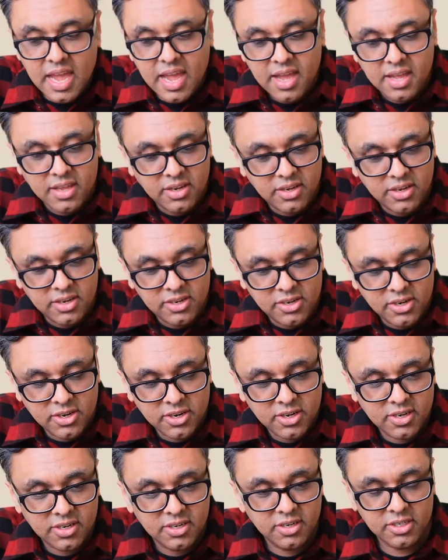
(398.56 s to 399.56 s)
Yeah,
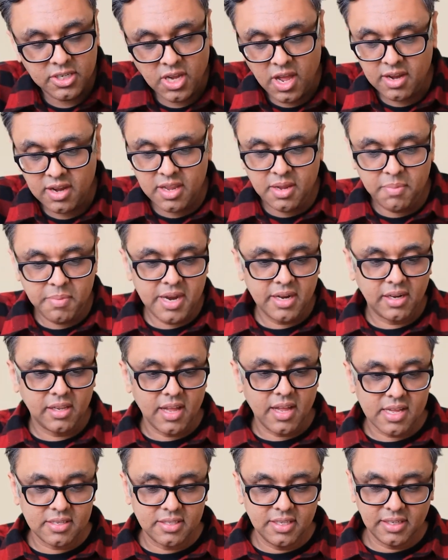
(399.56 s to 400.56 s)
you're talking about a
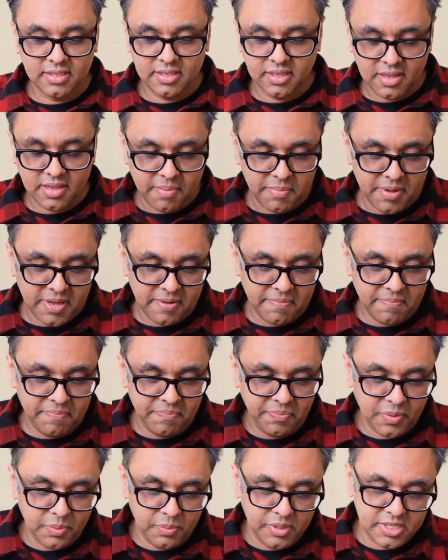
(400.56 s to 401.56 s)
classic dilemma,
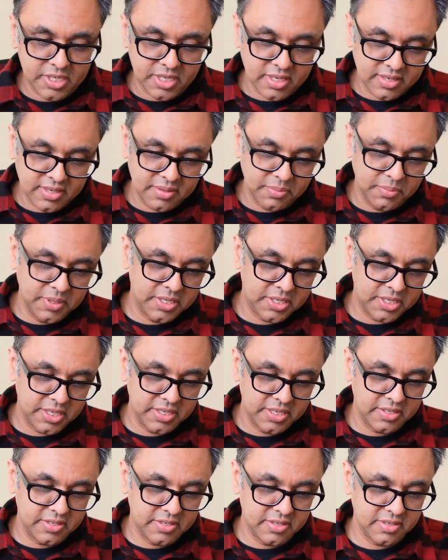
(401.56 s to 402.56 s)
which
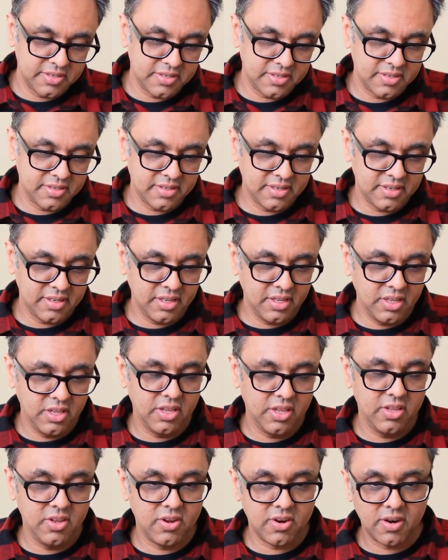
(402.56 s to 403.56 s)
is
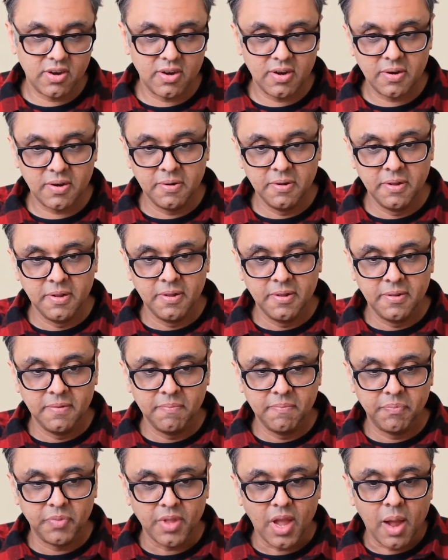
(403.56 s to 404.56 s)
your
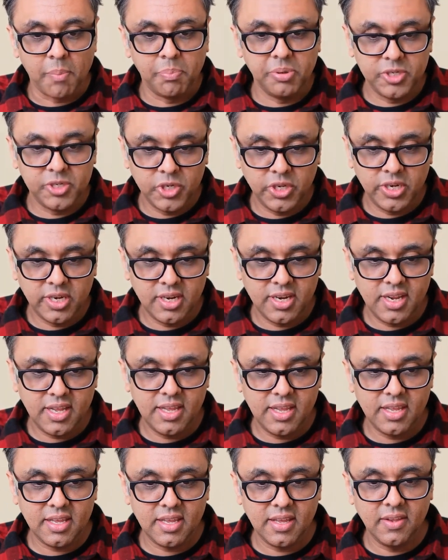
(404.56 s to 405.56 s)

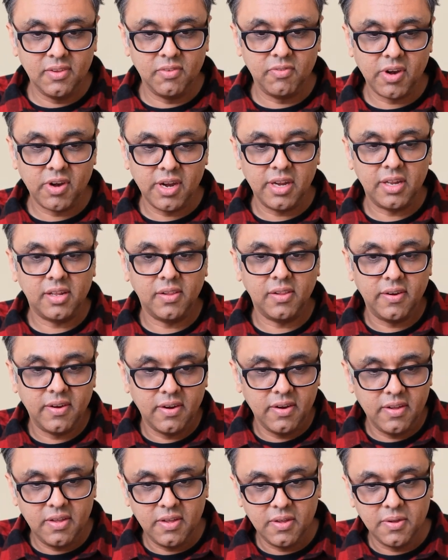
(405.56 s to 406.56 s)
opportunity is very
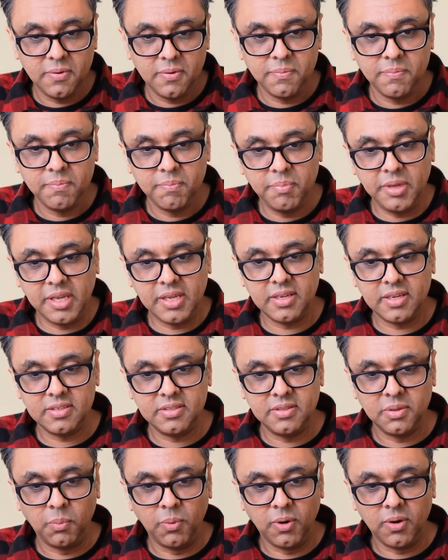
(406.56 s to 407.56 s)
clear to you
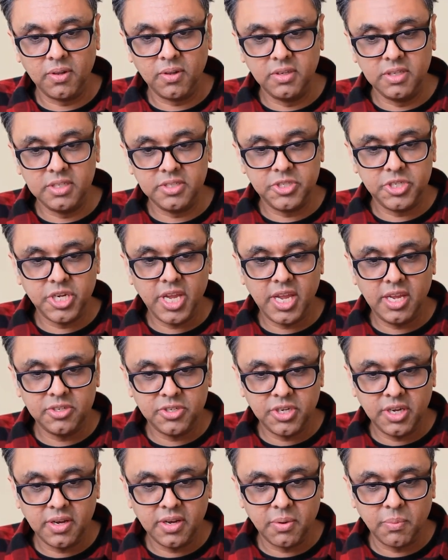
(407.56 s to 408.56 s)
because the world is
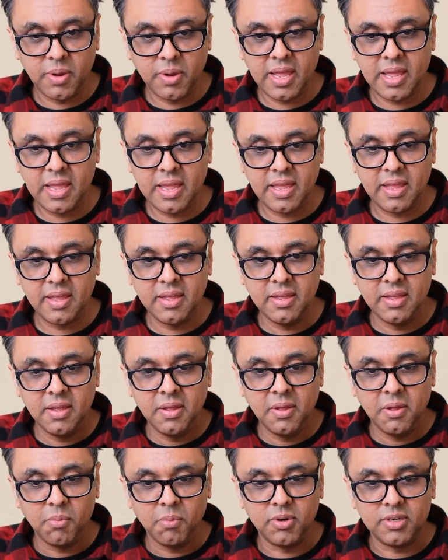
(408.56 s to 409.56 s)
changing in a way
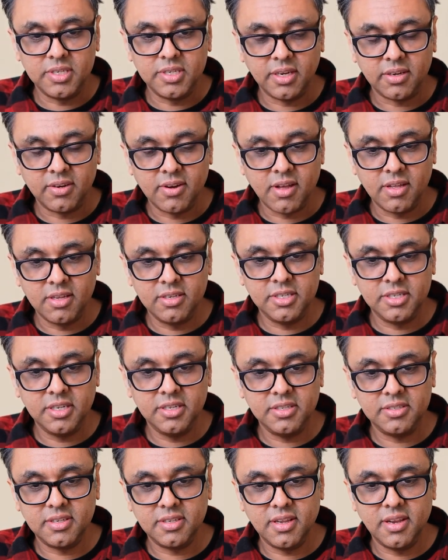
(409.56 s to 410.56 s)
where technology
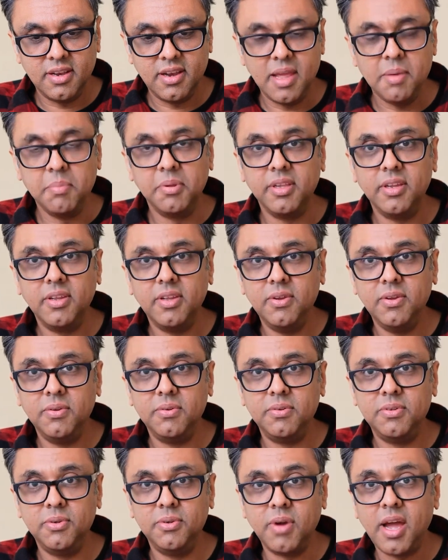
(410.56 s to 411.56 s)
is enabling
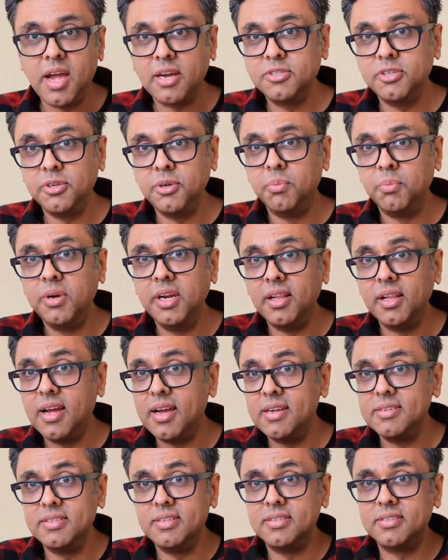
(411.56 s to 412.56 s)
you to actually
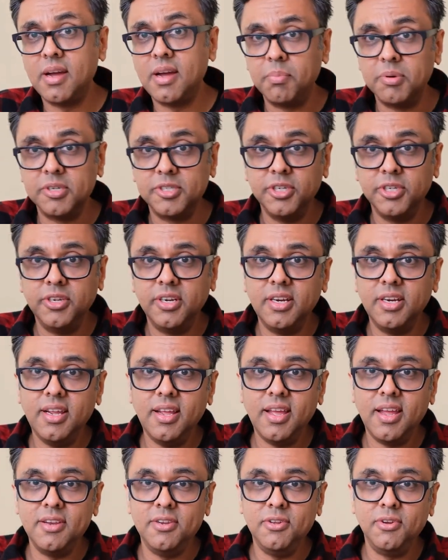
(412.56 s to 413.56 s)
realize this
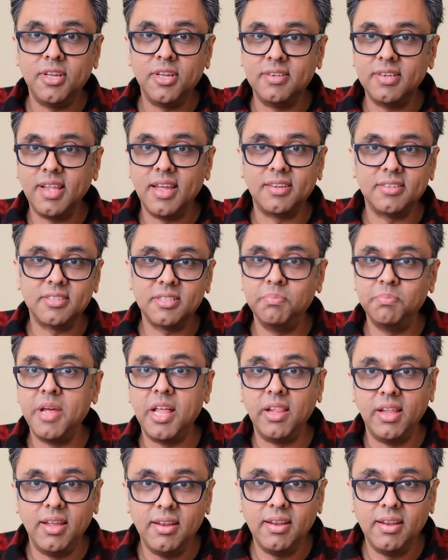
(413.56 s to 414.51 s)
opportunity and you can like smell